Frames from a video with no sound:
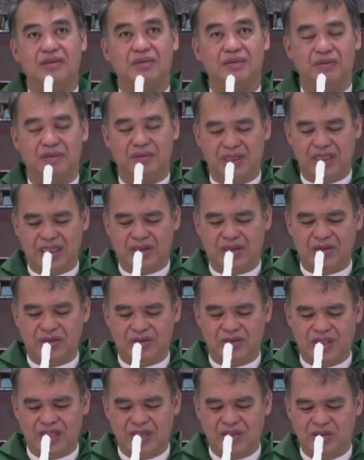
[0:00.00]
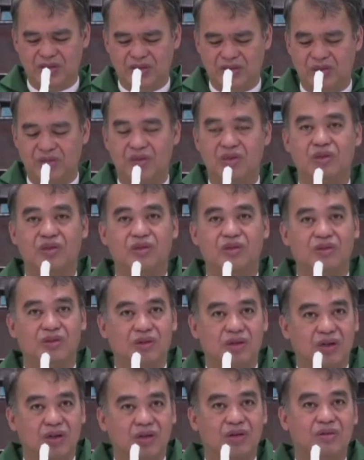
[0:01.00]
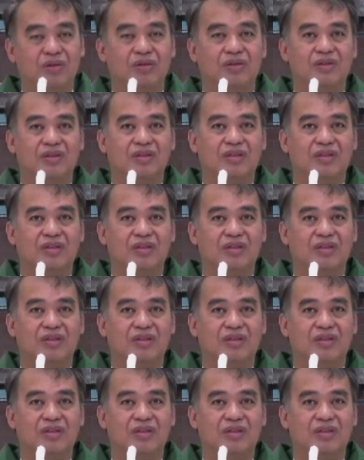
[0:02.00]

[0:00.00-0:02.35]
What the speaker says: we continue to grow